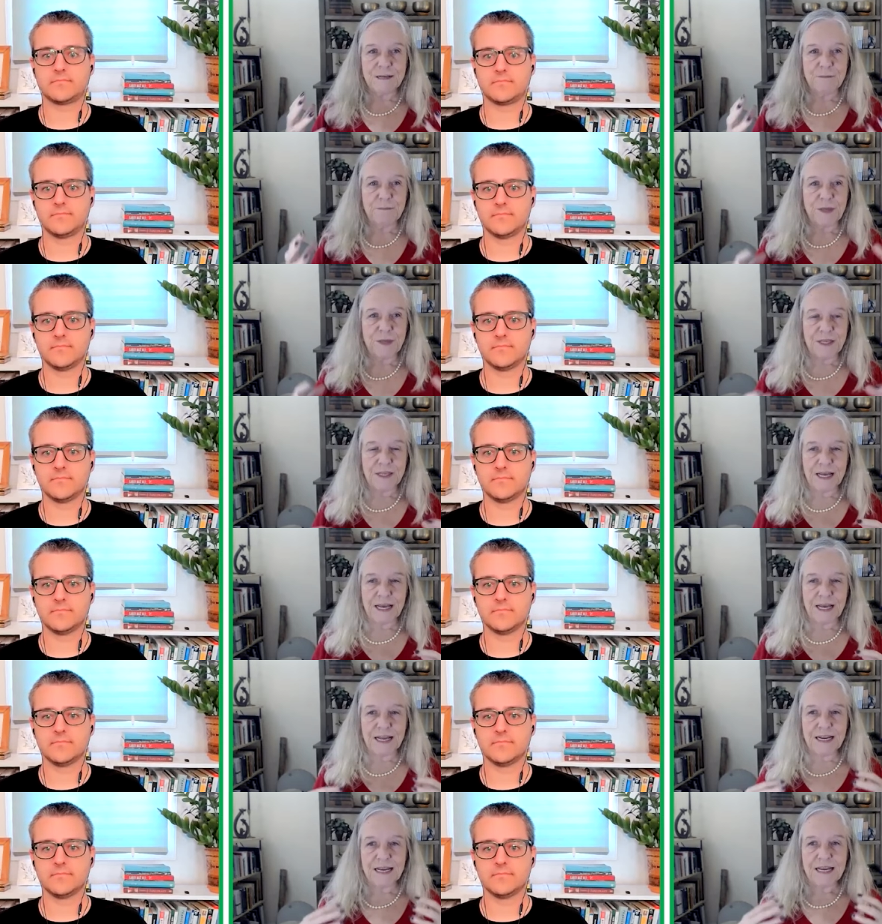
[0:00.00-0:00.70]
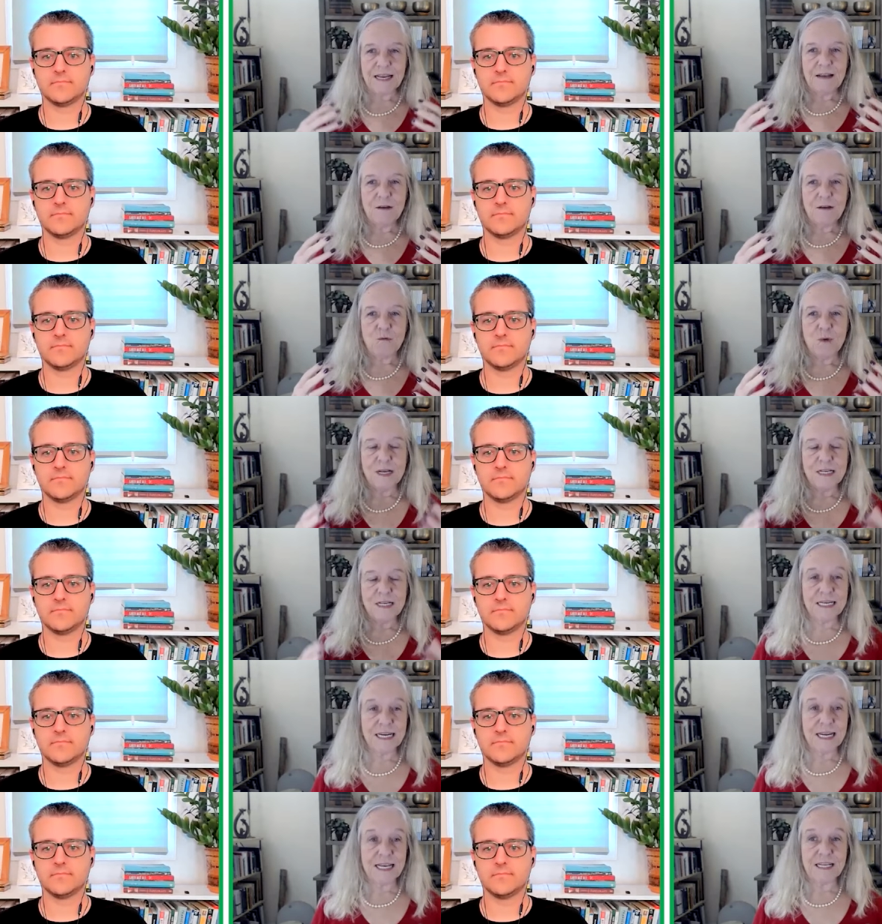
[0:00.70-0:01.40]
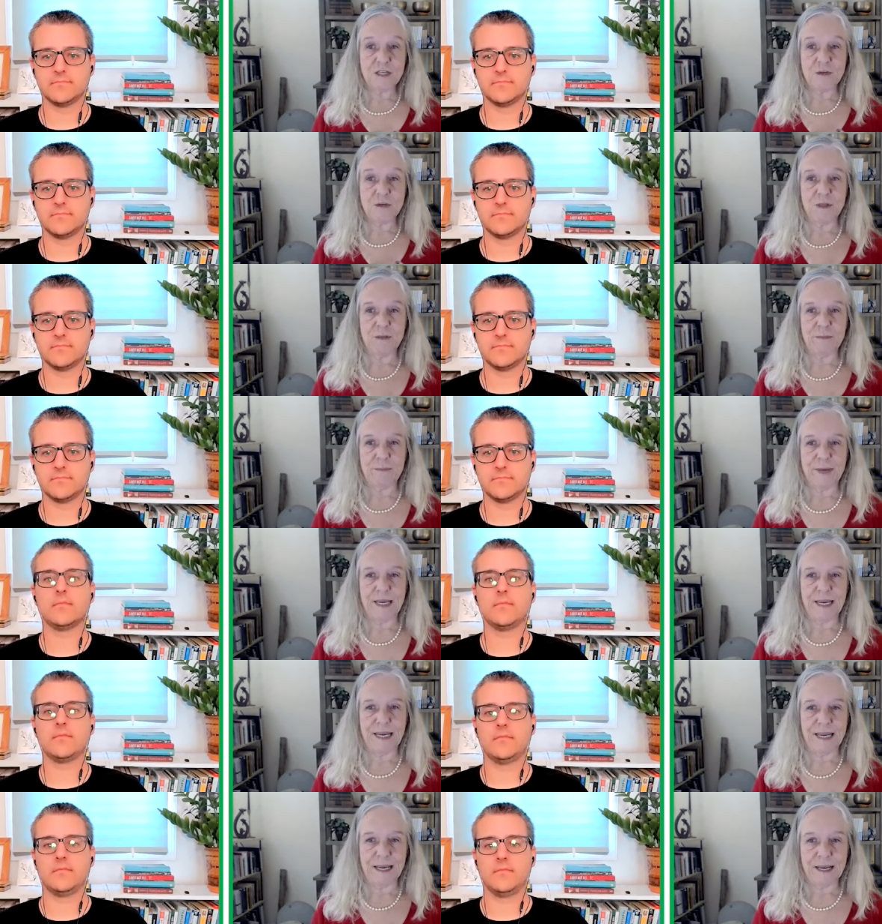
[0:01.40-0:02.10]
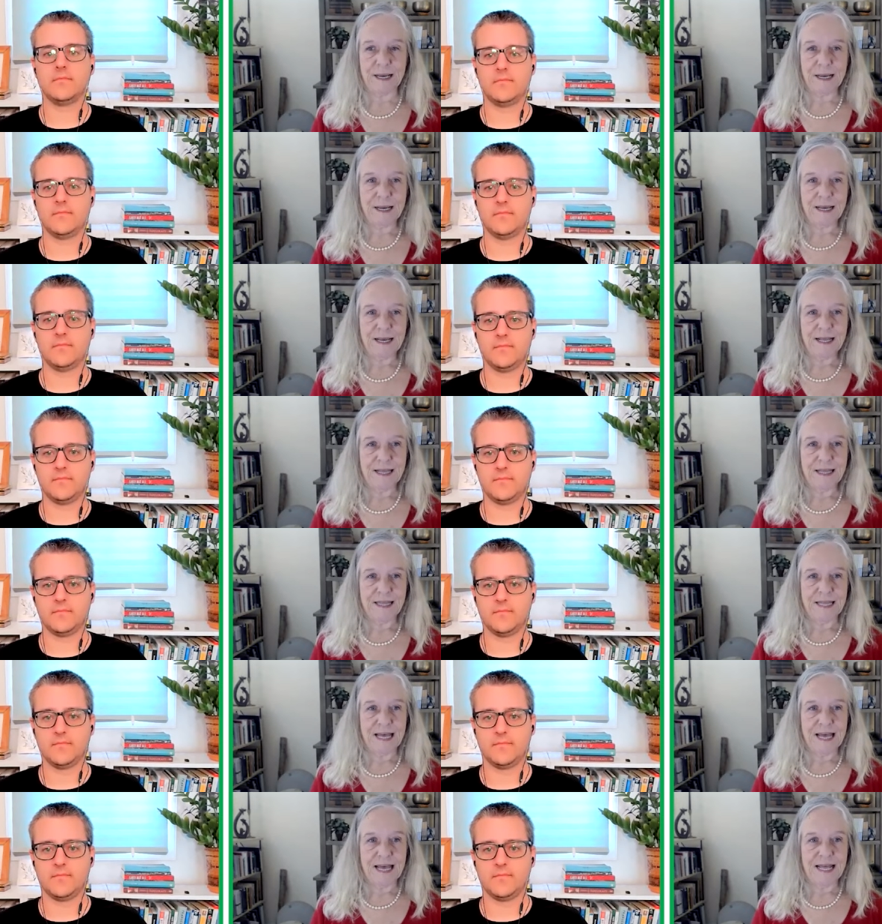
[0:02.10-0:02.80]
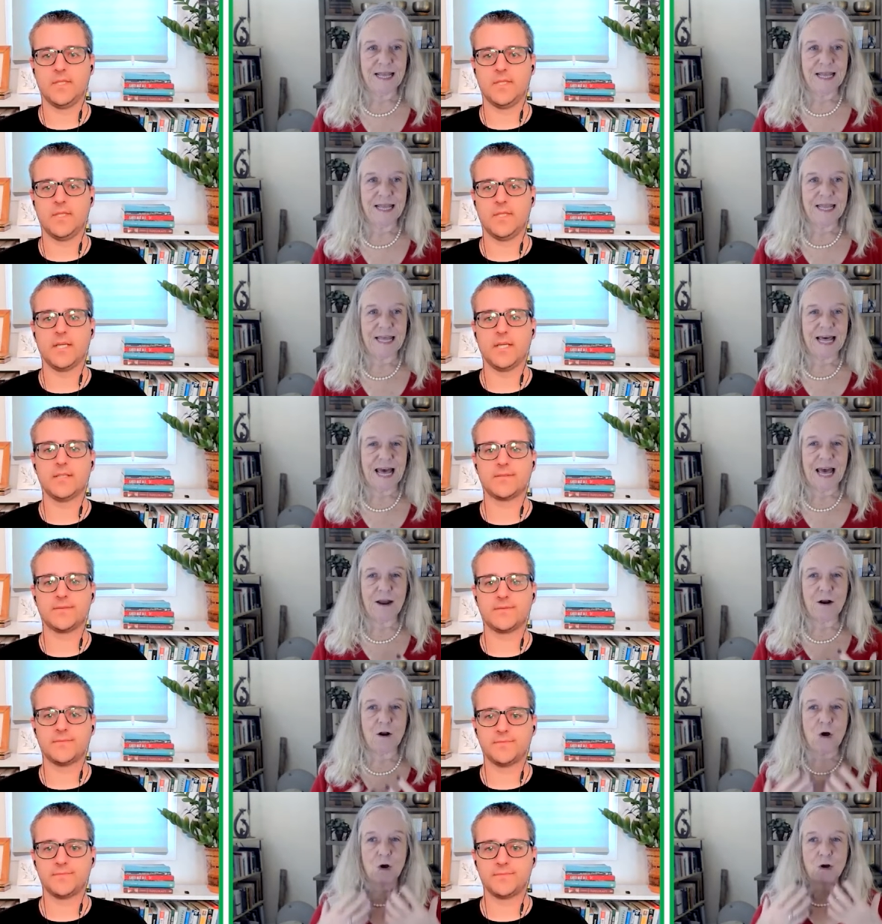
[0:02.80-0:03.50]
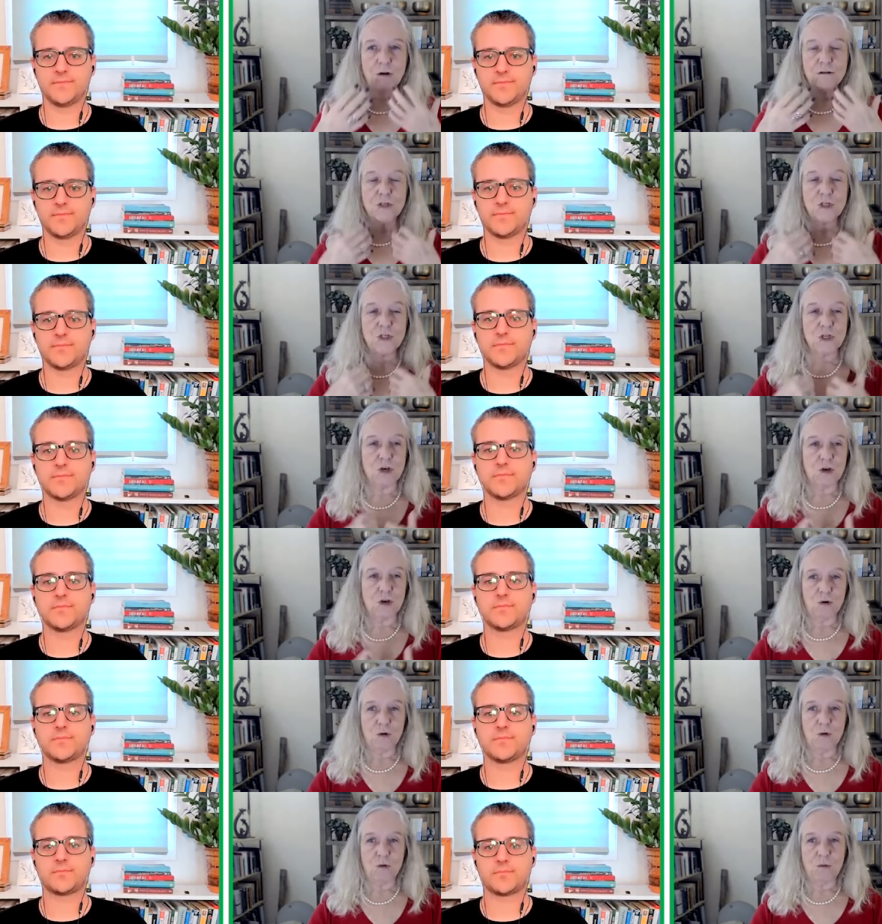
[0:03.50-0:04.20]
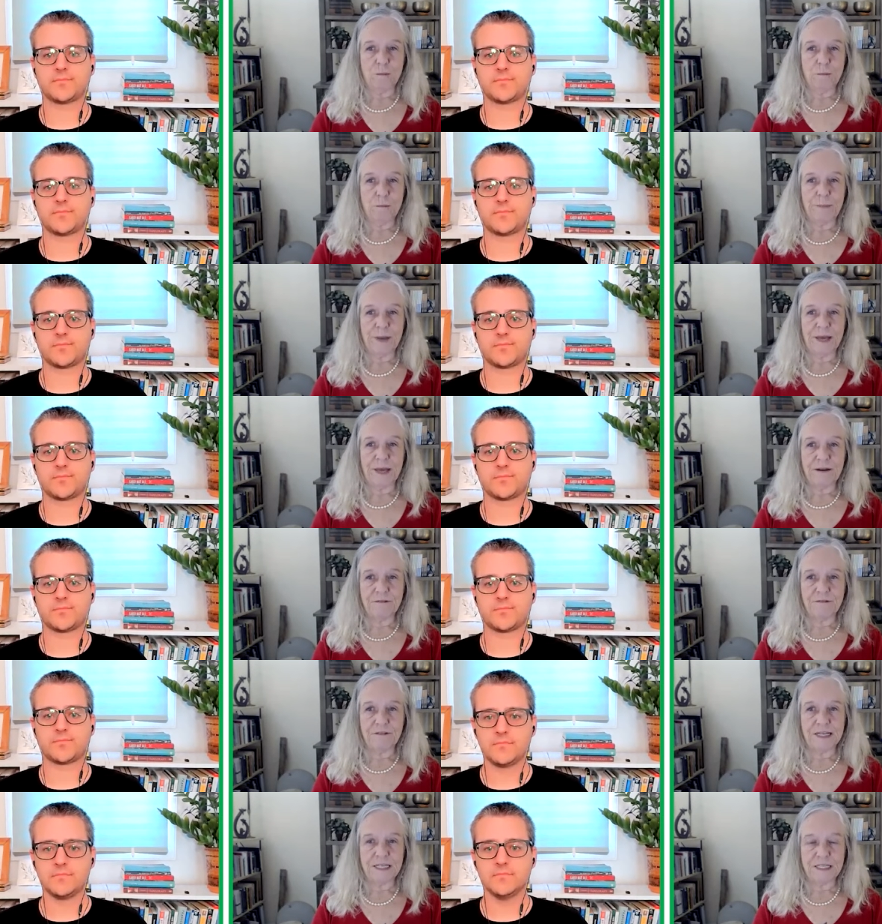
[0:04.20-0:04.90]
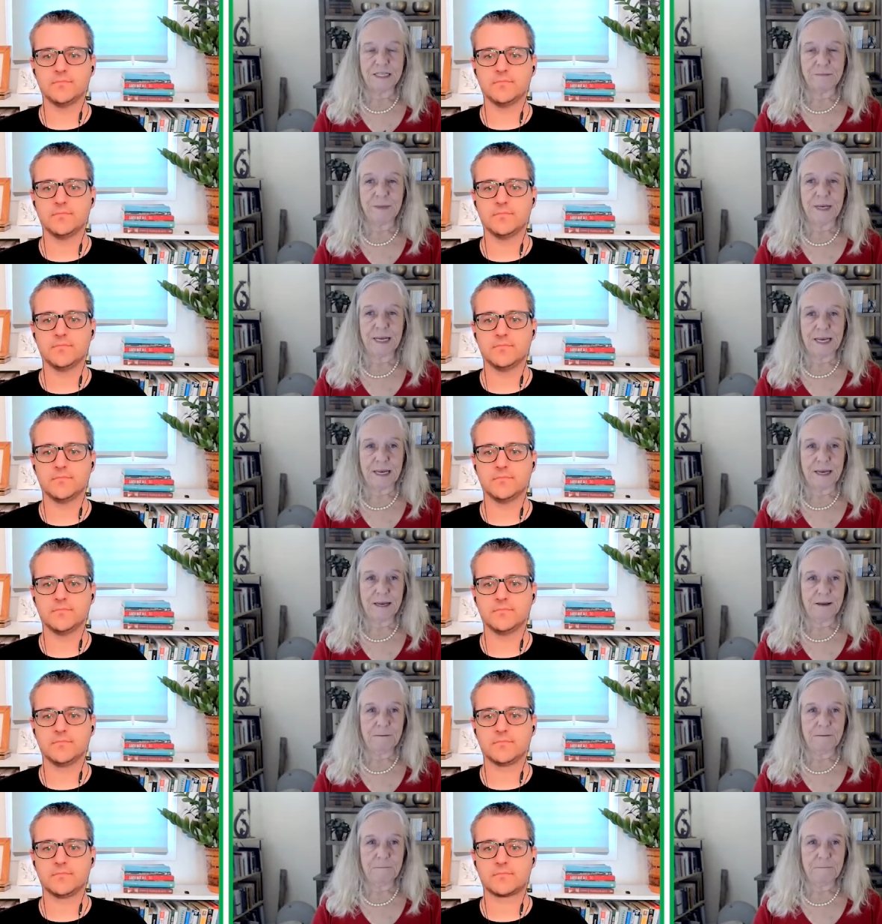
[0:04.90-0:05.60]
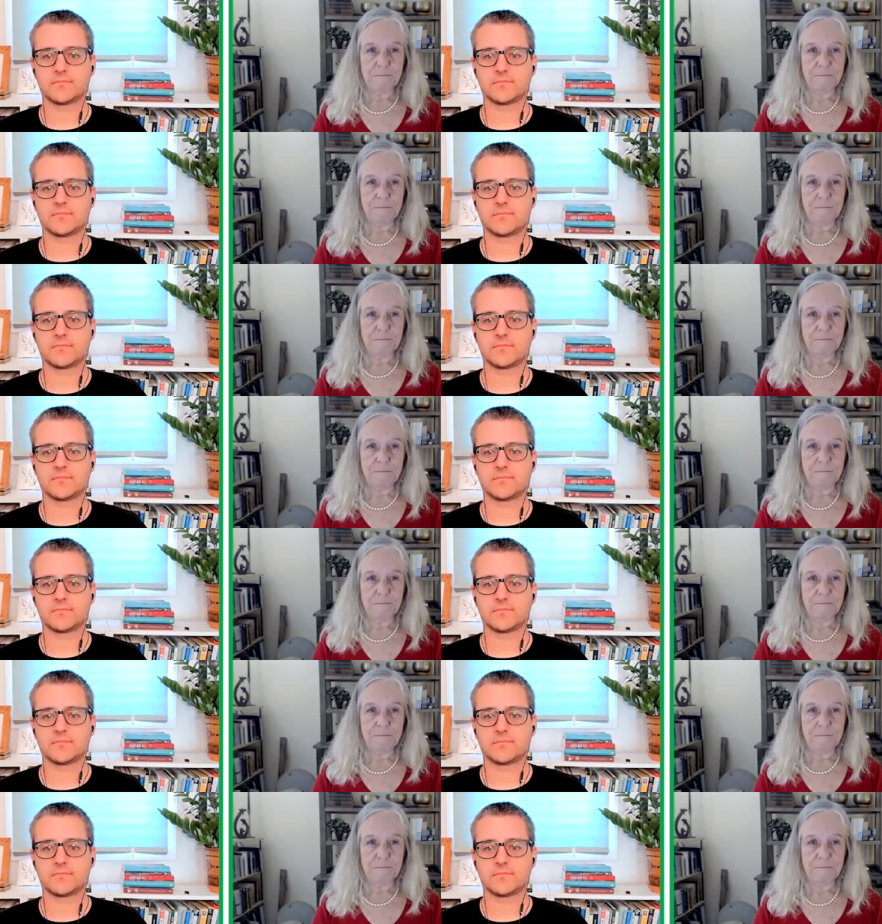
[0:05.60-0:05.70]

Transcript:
Speaker 1: something that resonates with me, then yes. that also benefits me.